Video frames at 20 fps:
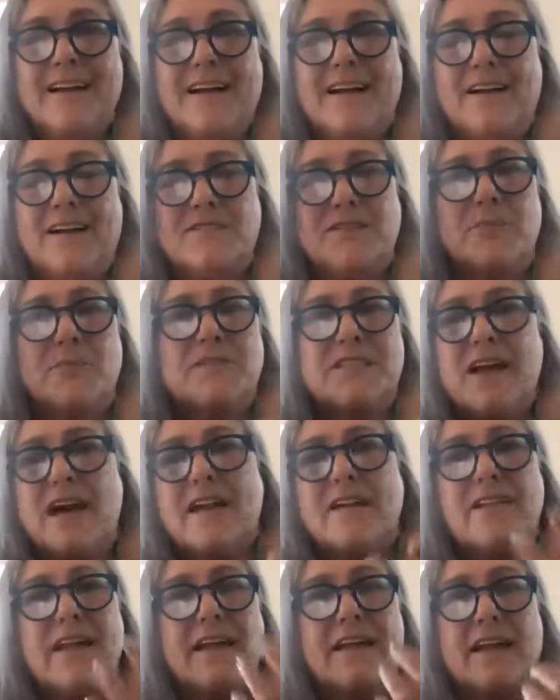So it was
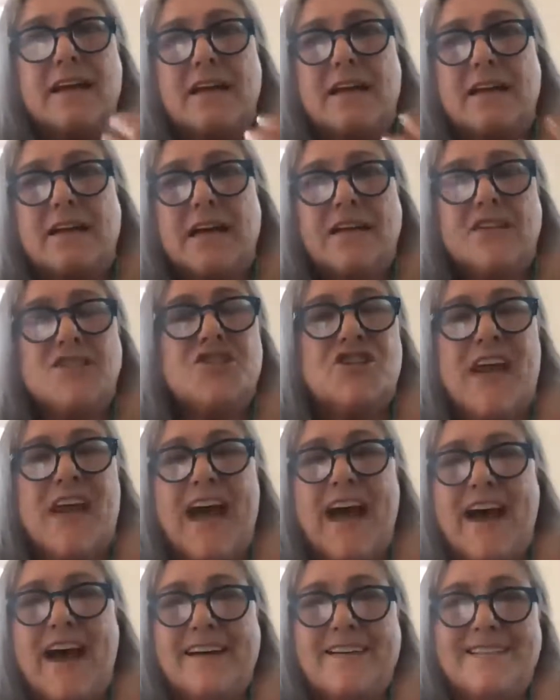kind of like a
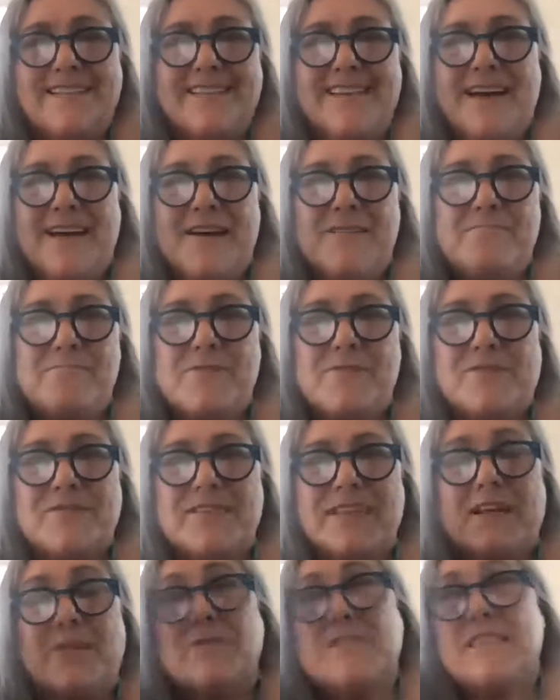jazz
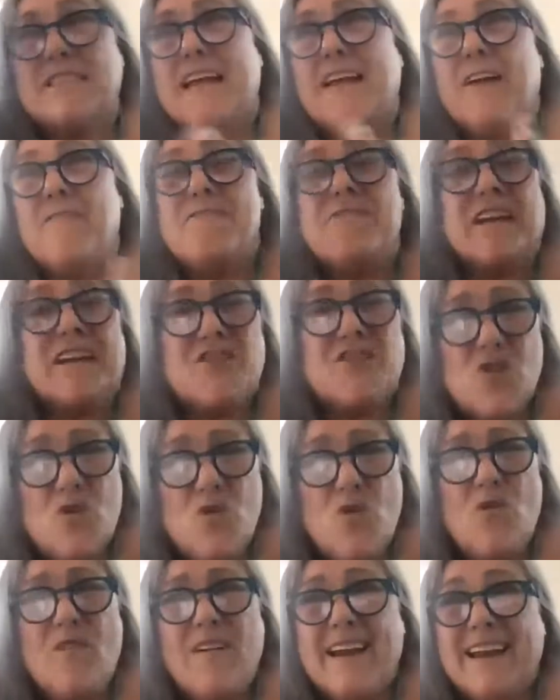music. It was like a
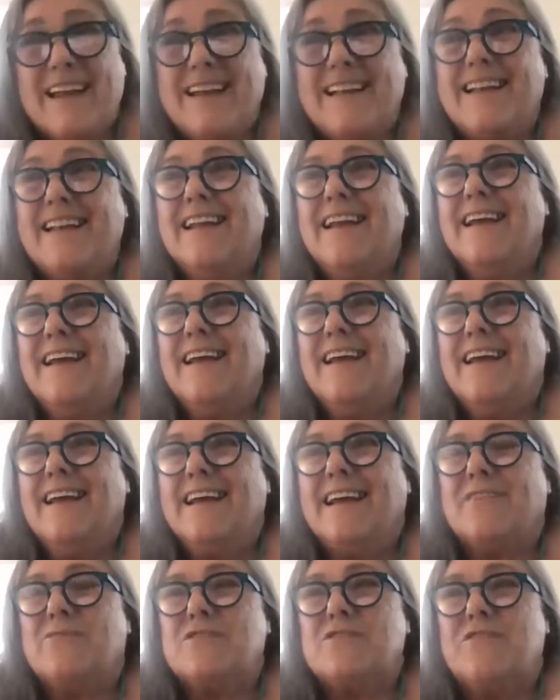Victorian.
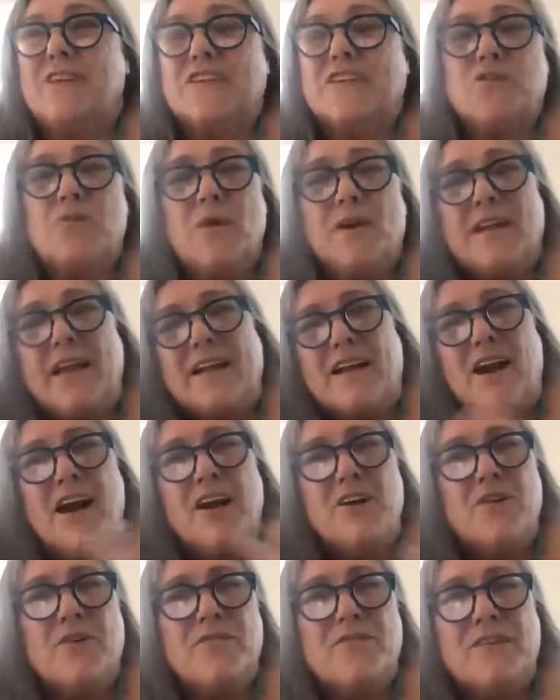It was Victorian, like
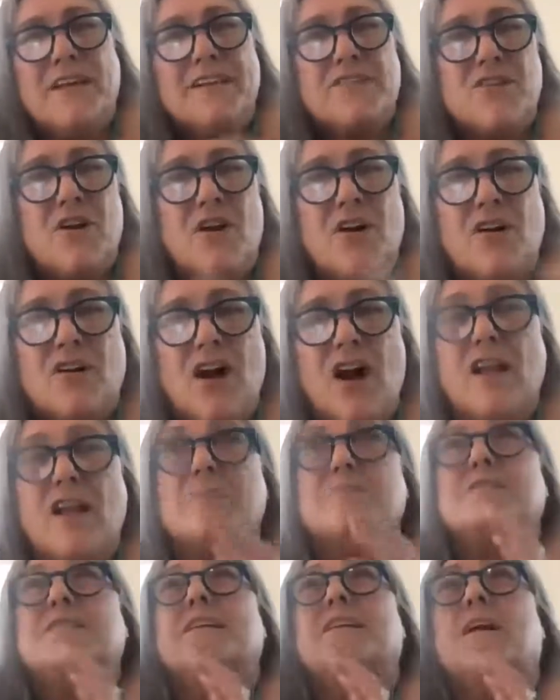100 feet tall
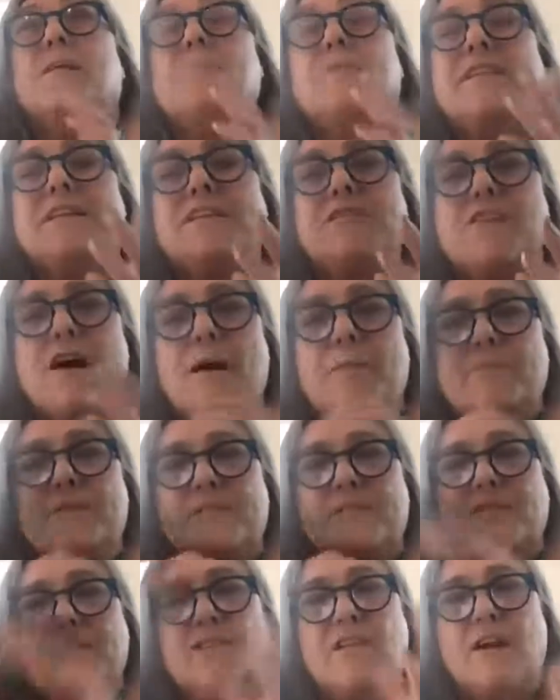columns, and up at the top, the
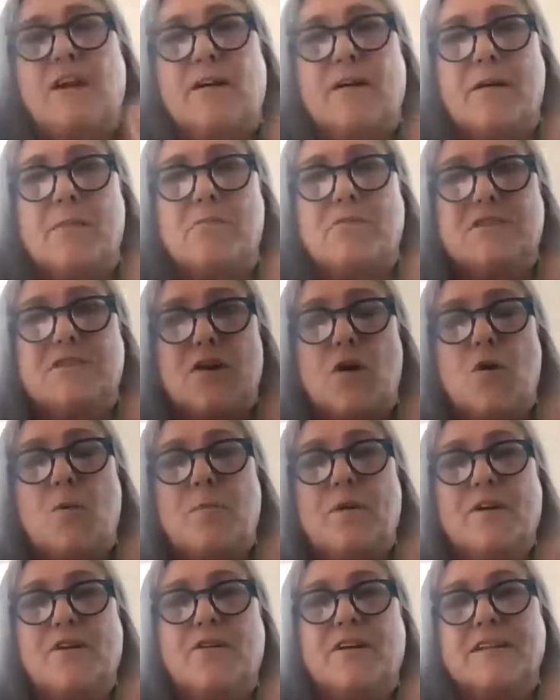solarium was
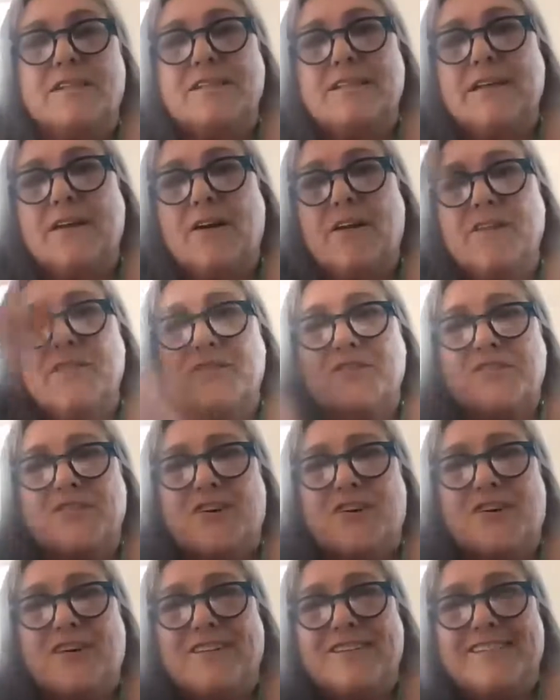open. You could see all the
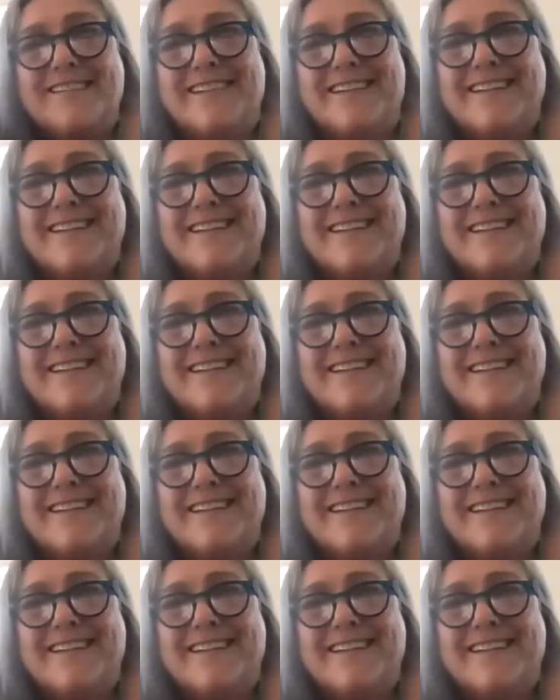stars.